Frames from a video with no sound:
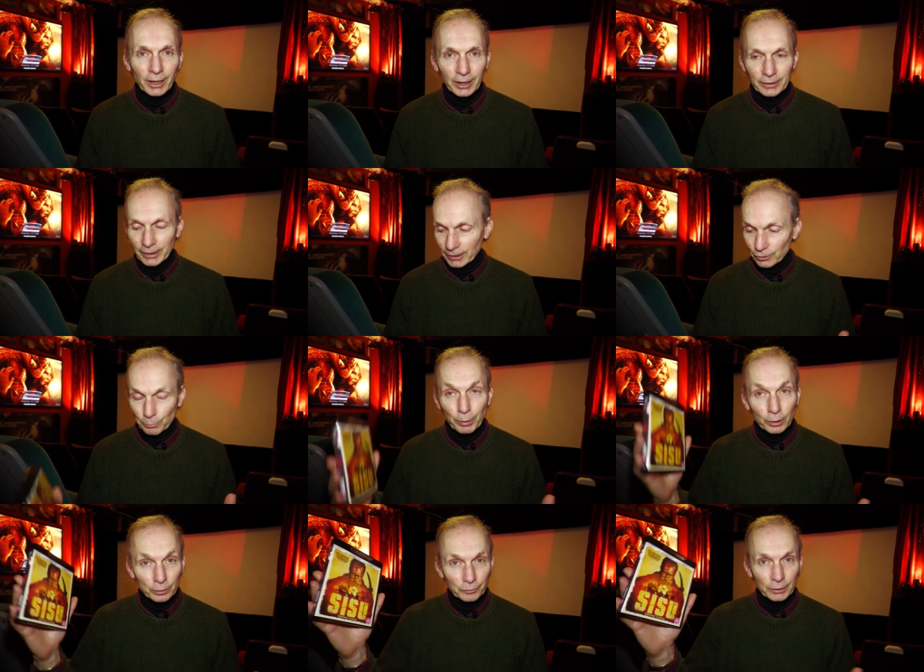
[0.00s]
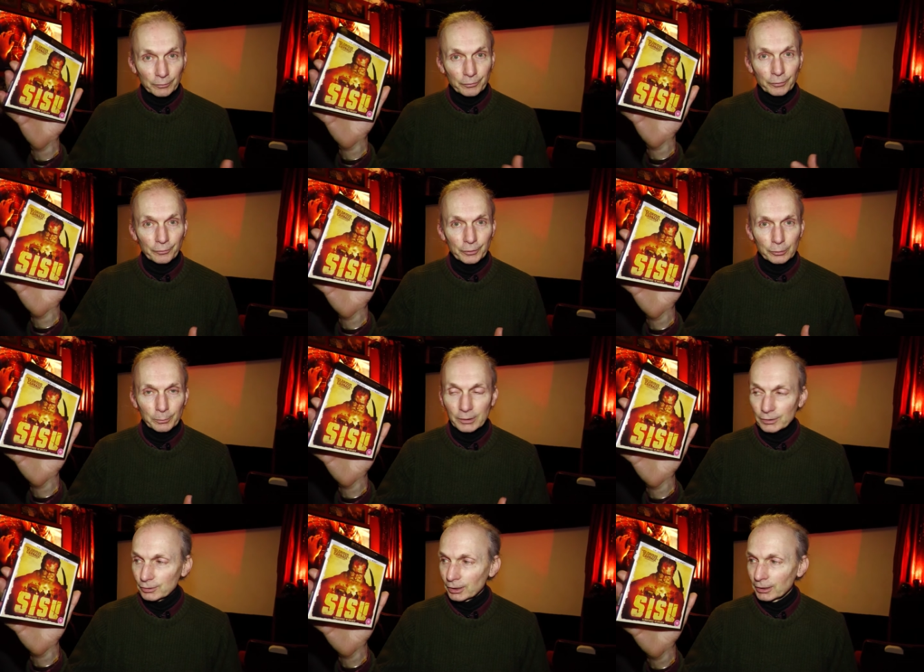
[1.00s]
and that's perfect for a film of
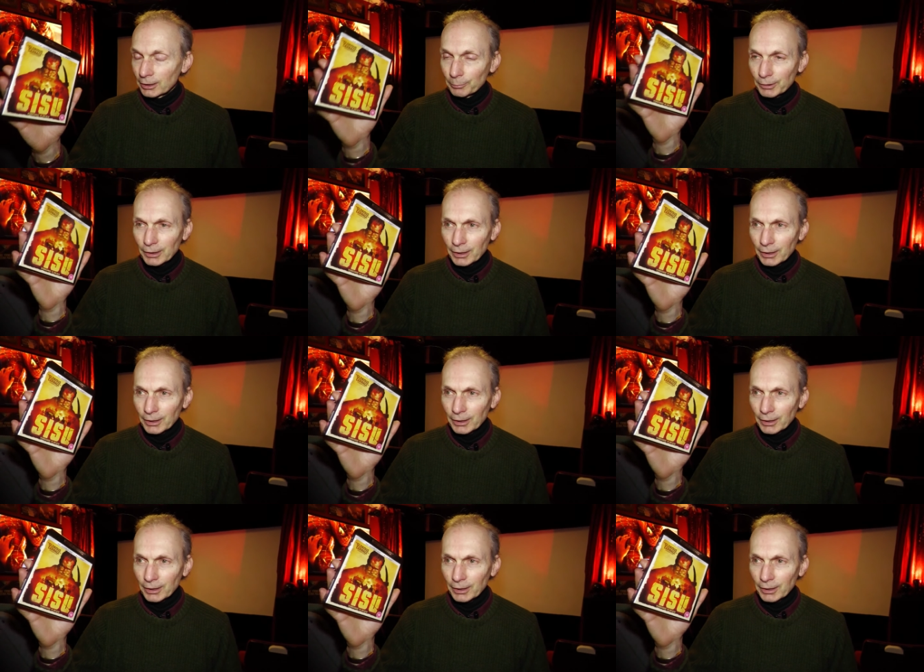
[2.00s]
this type.